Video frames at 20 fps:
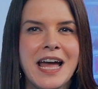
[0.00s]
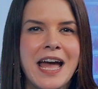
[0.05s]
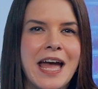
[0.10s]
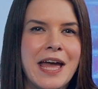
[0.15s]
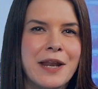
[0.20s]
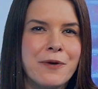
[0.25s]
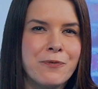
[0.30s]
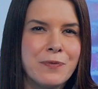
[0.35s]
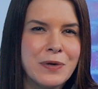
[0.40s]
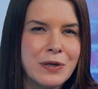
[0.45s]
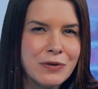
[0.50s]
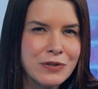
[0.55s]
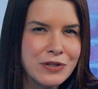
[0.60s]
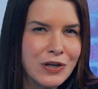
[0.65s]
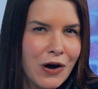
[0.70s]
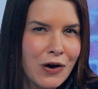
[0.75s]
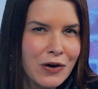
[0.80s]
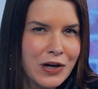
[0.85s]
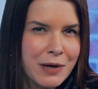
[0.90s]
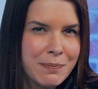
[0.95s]
and we'll
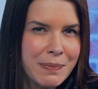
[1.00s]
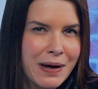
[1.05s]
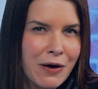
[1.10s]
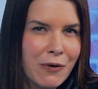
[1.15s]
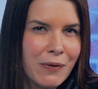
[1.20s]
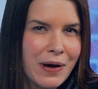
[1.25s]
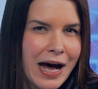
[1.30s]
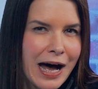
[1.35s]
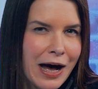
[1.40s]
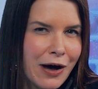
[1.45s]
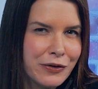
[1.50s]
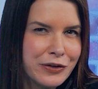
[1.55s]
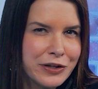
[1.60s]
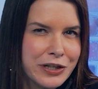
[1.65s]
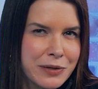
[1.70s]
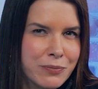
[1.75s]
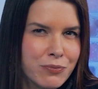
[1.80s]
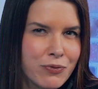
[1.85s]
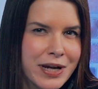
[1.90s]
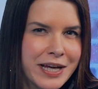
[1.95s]
talk about how they are
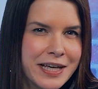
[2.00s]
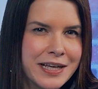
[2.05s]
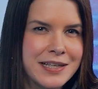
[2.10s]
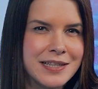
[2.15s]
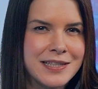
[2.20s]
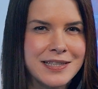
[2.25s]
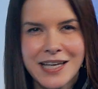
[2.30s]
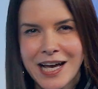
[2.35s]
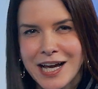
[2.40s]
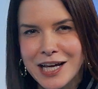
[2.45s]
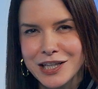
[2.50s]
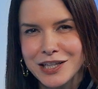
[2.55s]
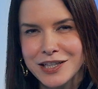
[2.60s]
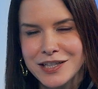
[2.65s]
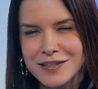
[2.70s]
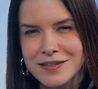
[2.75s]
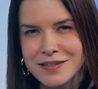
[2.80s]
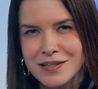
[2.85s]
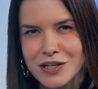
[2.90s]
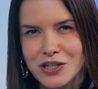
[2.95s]
breaking
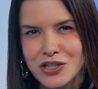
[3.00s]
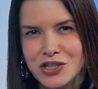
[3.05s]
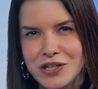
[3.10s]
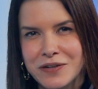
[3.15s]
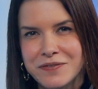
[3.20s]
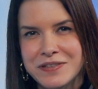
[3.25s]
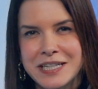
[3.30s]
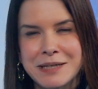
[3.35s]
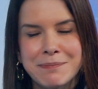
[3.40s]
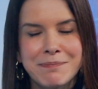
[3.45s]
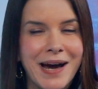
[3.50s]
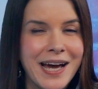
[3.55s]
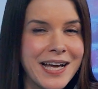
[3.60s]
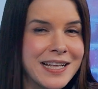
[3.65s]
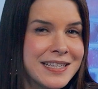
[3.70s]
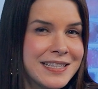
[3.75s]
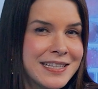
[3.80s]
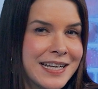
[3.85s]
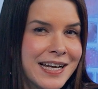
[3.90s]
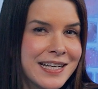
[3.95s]
silos, shifting
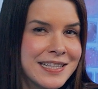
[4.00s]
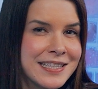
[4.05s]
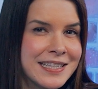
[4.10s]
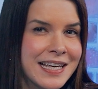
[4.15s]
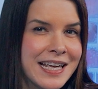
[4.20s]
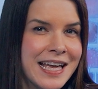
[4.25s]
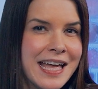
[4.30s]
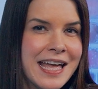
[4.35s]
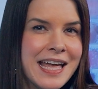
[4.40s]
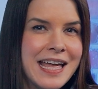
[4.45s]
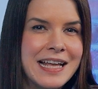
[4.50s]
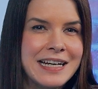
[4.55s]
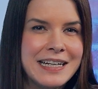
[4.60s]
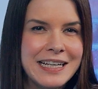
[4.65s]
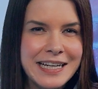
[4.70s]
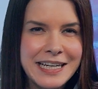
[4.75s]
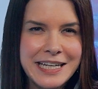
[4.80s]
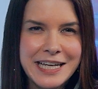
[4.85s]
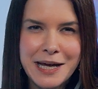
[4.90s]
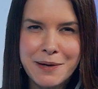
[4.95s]
mindsets, and
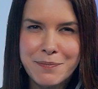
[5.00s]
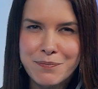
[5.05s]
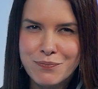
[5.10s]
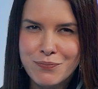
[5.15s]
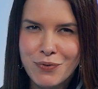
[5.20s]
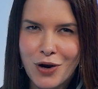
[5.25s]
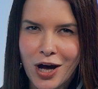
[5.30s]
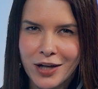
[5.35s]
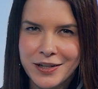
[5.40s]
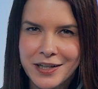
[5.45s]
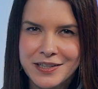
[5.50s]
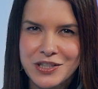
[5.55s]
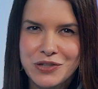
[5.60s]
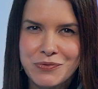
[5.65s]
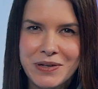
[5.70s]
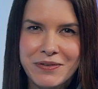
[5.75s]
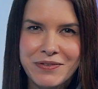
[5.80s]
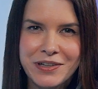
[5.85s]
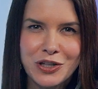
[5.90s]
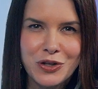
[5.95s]
leading a
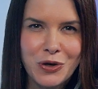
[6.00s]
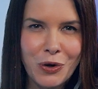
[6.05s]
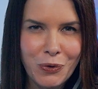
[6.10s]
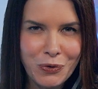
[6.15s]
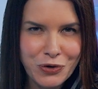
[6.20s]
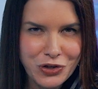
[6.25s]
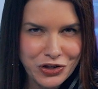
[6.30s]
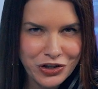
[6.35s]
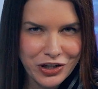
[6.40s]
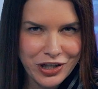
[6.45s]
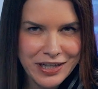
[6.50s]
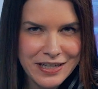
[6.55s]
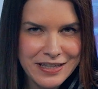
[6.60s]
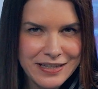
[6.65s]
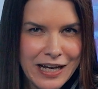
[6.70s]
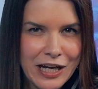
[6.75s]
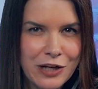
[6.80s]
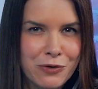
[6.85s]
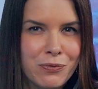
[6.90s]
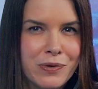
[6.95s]
product-driven culture
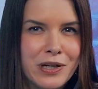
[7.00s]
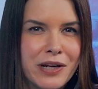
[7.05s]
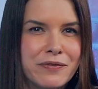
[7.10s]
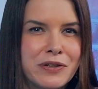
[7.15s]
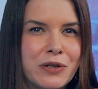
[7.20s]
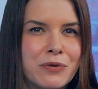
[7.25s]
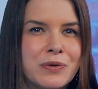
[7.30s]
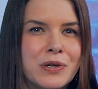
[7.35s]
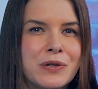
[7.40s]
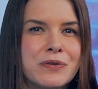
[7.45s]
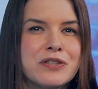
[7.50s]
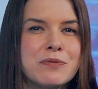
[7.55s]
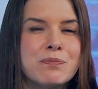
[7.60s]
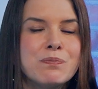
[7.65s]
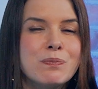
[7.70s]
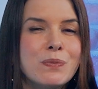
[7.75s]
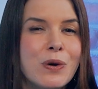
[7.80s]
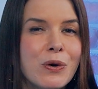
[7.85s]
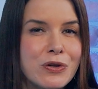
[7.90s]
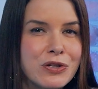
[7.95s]
inside one of the world's
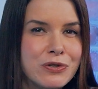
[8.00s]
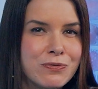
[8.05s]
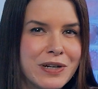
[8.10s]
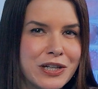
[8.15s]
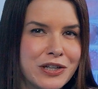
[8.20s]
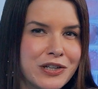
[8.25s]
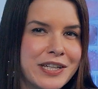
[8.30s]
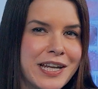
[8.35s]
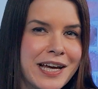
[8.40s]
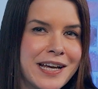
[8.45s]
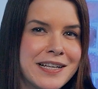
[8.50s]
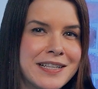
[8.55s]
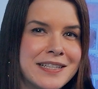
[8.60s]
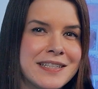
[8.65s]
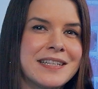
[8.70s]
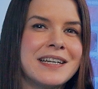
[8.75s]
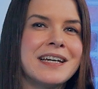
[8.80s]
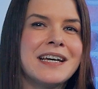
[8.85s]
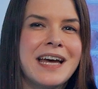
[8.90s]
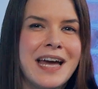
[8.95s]
most recognized
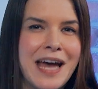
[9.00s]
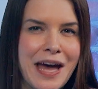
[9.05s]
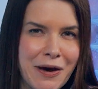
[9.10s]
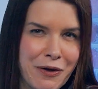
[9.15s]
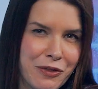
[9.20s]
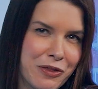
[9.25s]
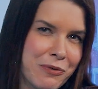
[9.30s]
health